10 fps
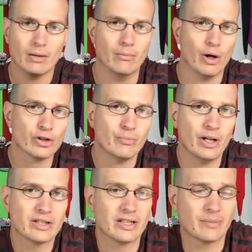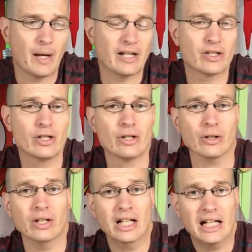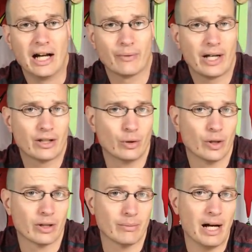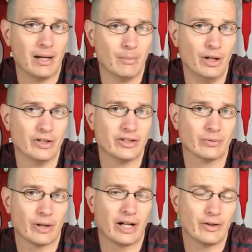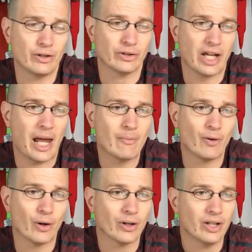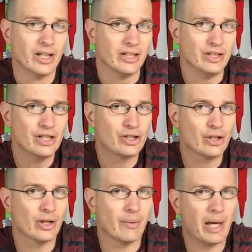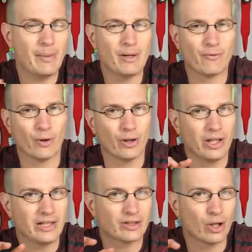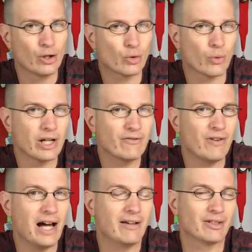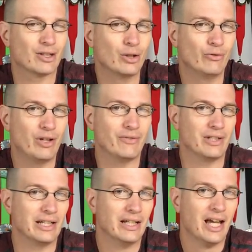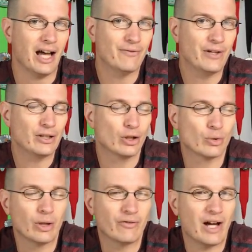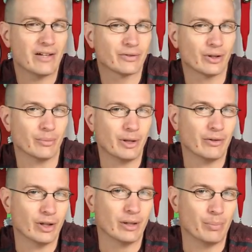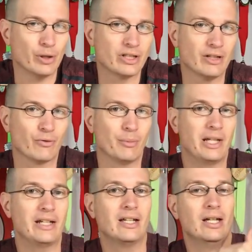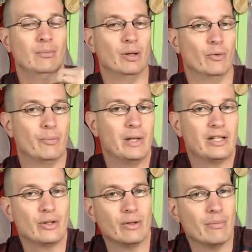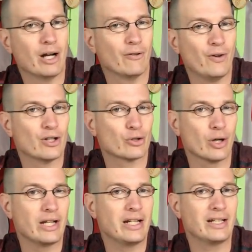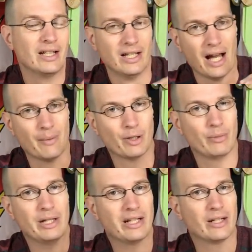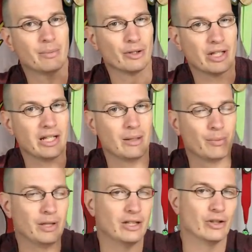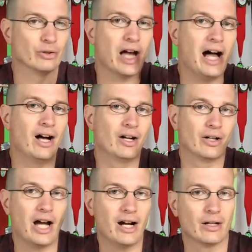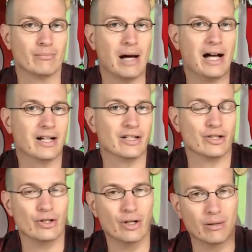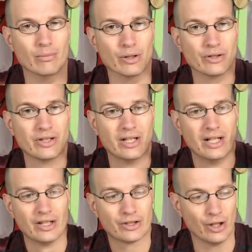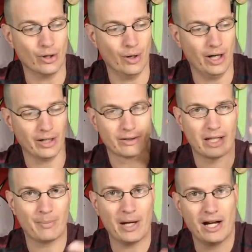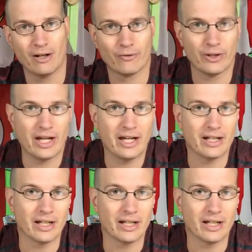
Most months this past year, I ran 200-mile months is what I usually aim for. This year, I'm aiming for at least 225 to 250. I think 225 is going to be really pushing it for me, but with me doing marathon training, I'm going to be able to get into those higher mileage numbers. So keep an eye out for that.